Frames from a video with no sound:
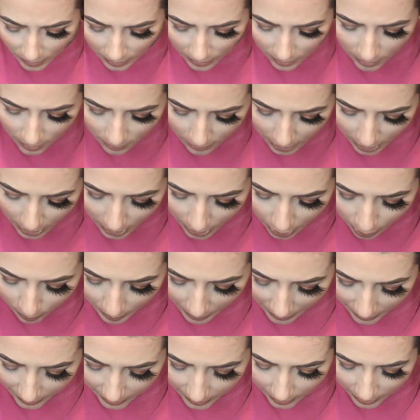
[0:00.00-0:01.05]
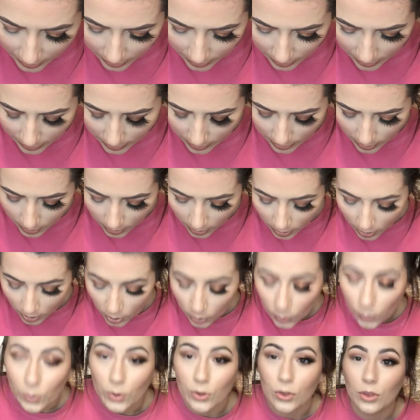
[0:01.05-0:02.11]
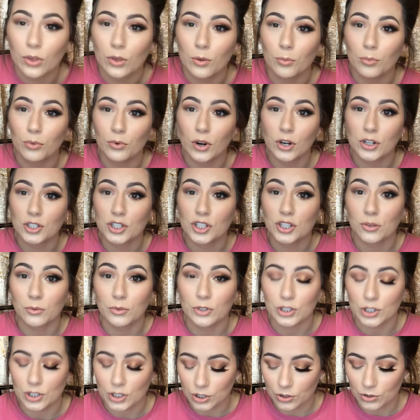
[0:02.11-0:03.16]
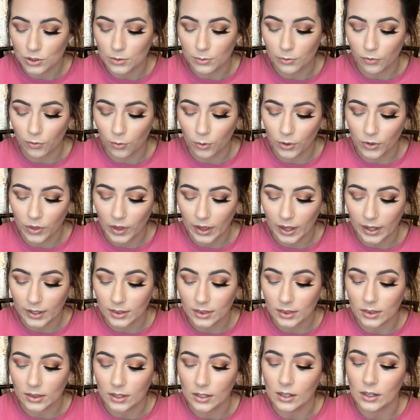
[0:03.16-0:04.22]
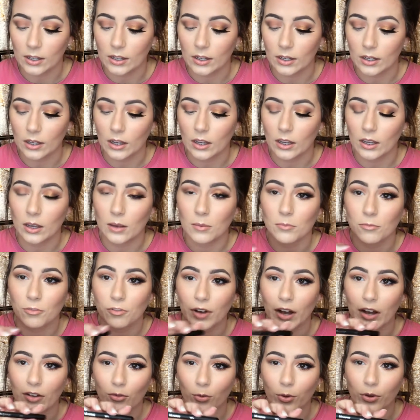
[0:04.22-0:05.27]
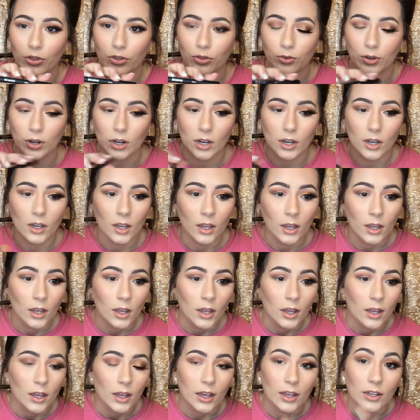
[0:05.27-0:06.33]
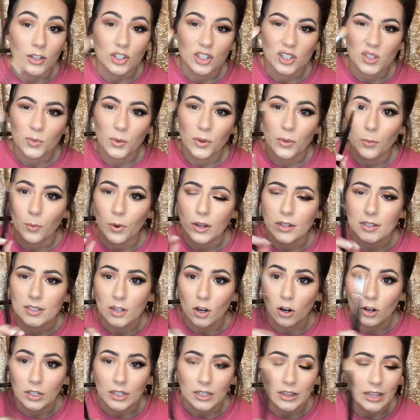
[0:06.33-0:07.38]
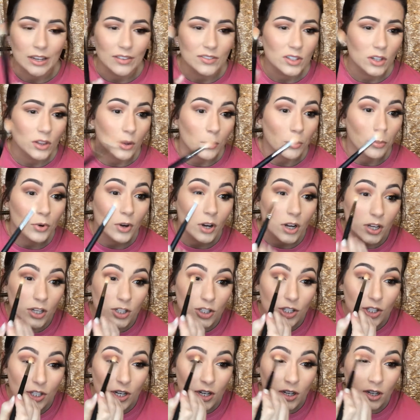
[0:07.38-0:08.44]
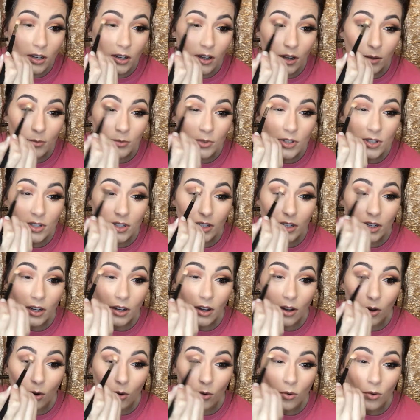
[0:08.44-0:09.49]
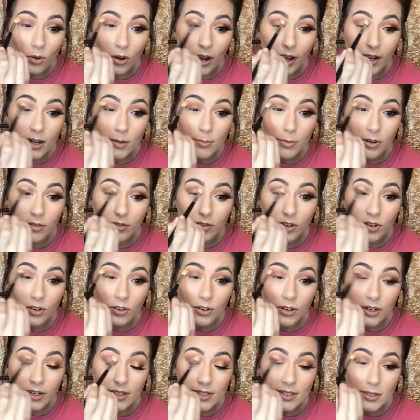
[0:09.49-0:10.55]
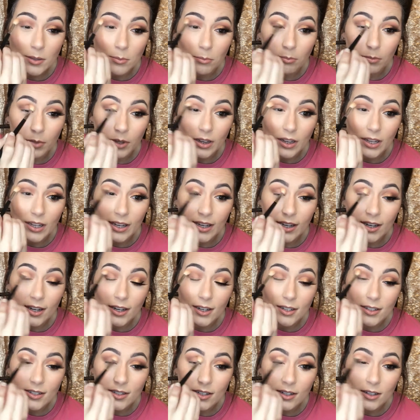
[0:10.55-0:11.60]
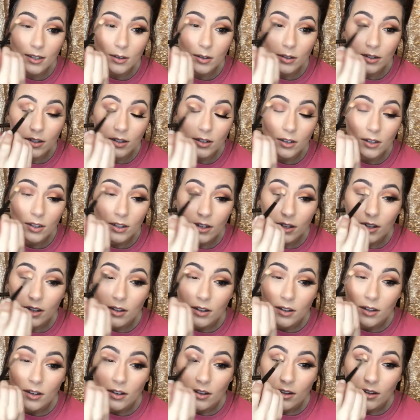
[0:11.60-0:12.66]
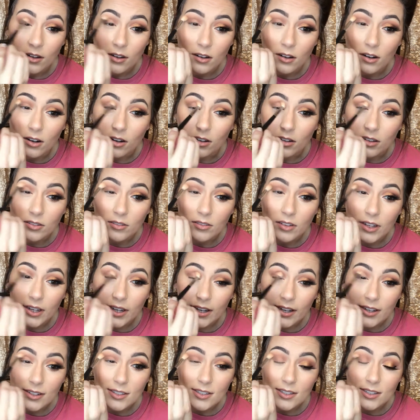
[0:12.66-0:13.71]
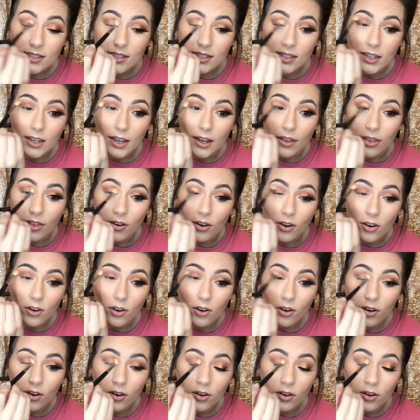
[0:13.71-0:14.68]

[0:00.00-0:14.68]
Then I'm going to go back in with the brush that we just used before that, the M513, and just with what's already left on the brush, I'm just going to go right above the crease and blend all of that together.